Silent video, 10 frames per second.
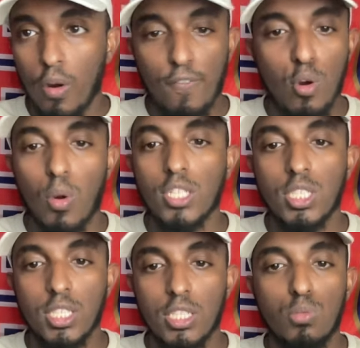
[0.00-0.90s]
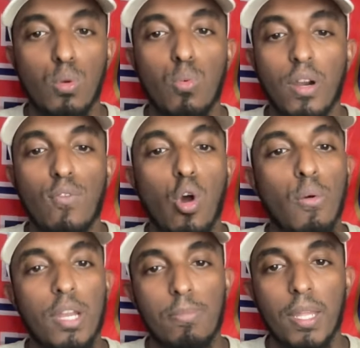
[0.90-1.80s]
if you're watching this, we would have
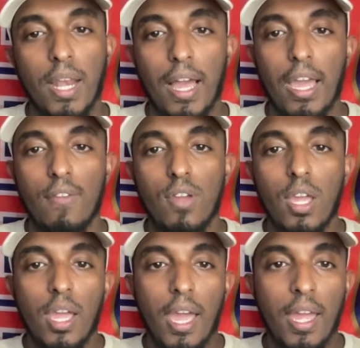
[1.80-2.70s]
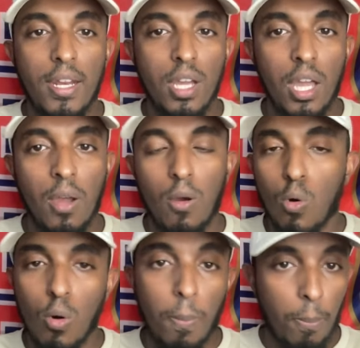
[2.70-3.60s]
already been live and
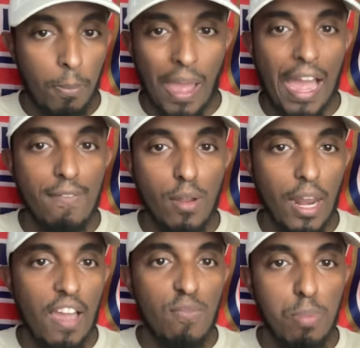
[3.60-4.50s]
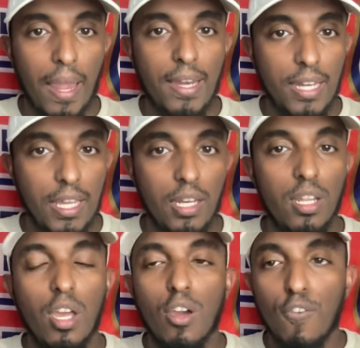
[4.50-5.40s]
or have a live planned
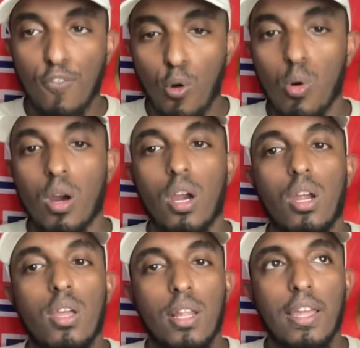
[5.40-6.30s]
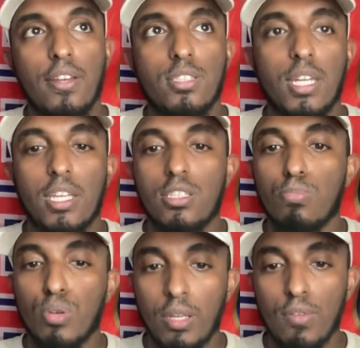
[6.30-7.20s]
in for later today to
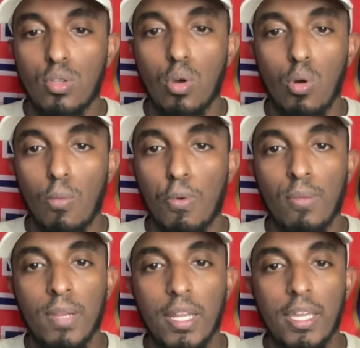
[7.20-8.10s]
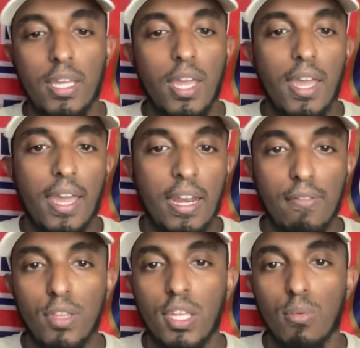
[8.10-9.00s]
preview the whole Premier League and
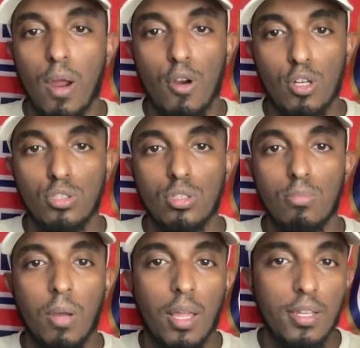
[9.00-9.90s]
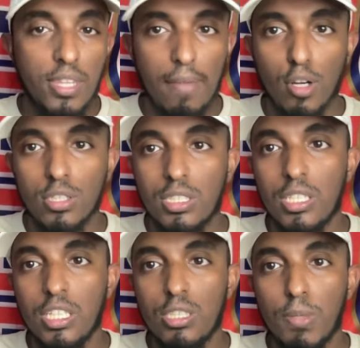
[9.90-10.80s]
everything around Arsenal. But David
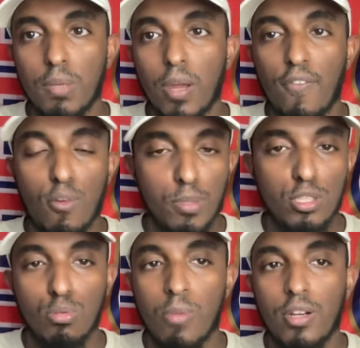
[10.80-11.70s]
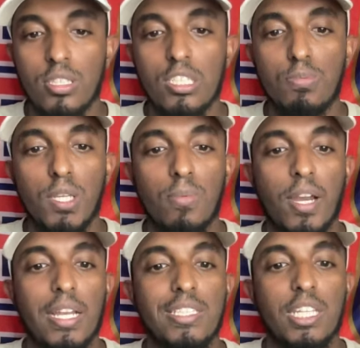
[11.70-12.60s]
Ornstein did speak about it. Fabrizio Romano did speak
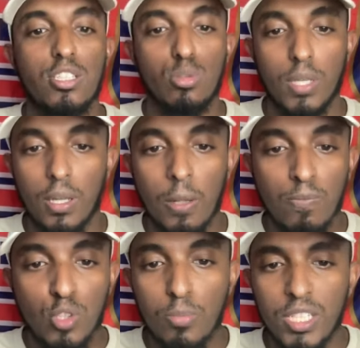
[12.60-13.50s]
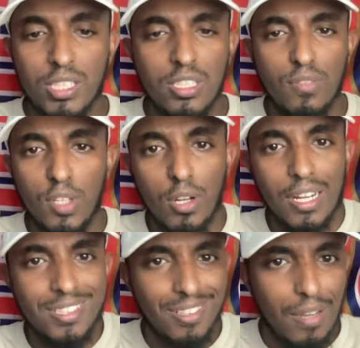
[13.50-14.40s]
about it. Let's get into it. 2 minutes into the video,
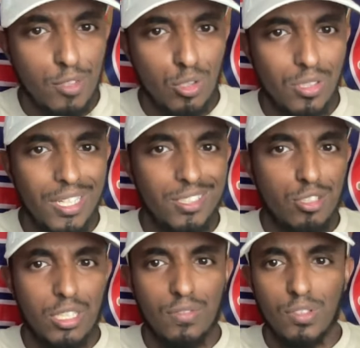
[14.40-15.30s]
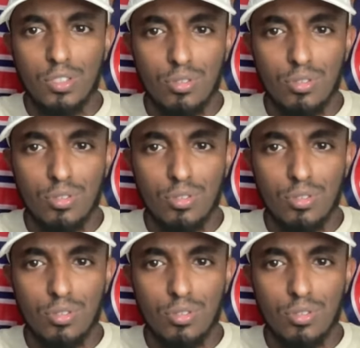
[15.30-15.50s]
and I still haven't shown you guys the transfer